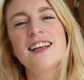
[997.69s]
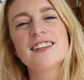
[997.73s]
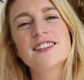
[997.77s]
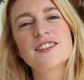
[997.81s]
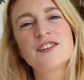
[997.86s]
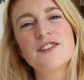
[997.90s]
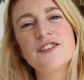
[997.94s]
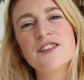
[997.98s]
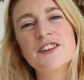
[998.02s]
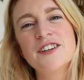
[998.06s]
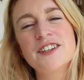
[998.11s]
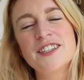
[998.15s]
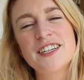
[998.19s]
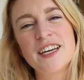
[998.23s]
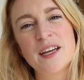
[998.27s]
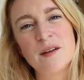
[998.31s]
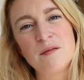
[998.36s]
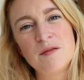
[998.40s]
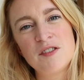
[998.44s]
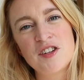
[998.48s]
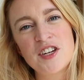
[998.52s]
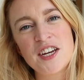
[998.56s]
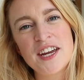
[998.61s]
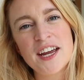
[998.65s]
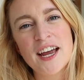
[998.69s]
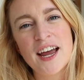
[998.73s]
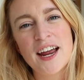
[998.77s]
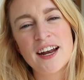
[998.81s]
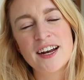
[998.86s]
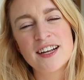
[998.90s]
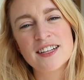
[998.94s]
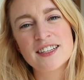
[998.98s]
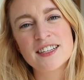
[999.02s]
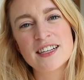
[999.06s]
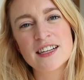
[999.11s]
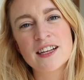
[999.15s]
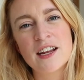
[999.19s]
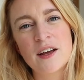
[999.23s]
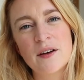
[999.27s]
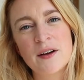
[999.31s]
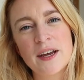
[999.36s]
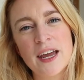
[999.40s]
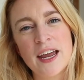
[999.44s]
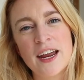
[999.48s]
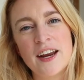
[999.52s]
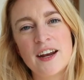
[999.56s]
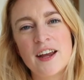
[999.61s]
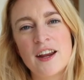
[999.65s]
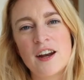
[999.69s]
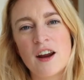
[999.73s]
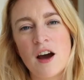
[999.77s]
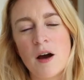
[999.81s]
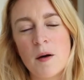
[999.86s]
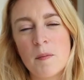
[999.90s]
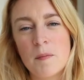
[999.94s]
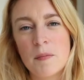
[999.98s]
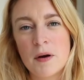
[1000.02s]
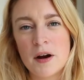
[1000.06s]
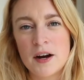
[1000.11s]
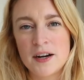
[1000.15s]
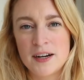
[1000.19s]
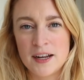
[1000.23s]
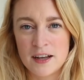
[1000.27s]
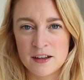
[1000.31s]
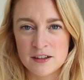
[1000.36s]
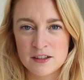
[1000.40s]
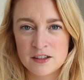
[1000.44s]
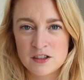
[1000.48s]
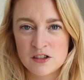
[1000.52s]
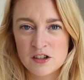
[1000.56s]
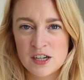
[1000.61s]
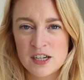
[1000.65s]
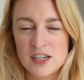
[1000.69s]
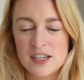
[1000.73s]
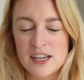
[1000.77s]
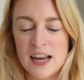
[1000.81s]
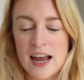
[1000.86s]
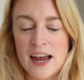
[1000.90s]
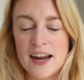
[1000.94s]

It's called Kimchi, and it's located on Parnell Street.